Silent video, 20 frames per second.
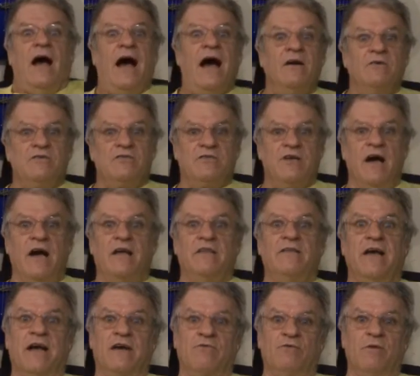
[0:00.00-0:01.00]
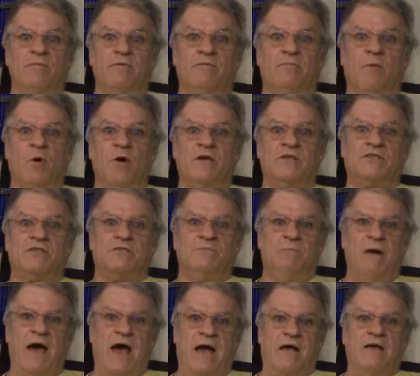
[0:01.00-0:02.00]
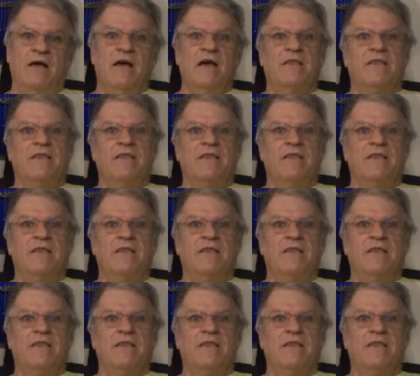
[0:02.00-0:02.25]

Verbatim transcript: Outside, that group of boys is back.